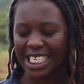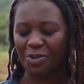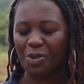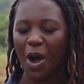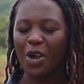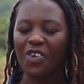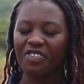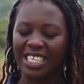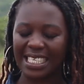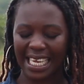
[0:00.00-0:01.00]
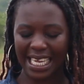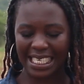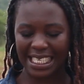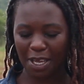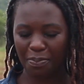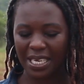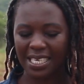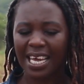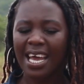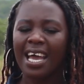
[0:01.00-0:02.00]
As we round off the second
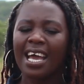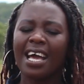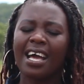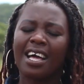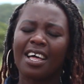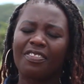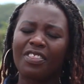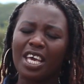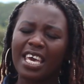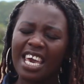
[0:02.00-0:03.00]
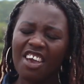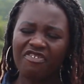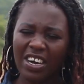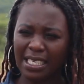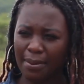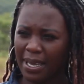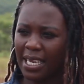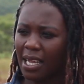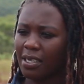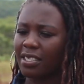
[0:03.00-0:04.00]
segment, the key
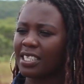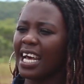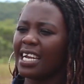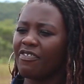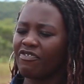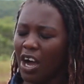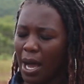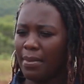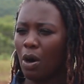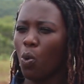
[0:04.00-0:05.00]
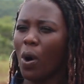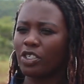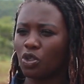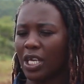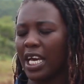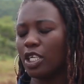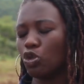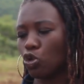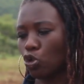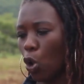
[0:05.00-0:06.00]
fundamentals that a farmer who wants to get
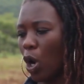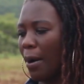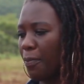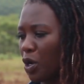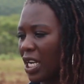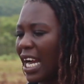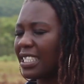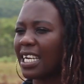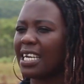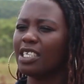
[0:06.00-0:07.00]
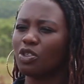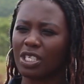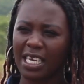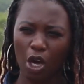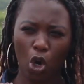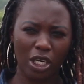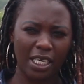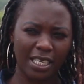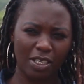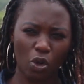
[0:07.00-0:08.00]
into sorghum production needs to take
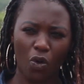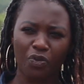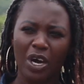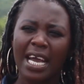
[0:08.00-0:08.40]
cognizance of.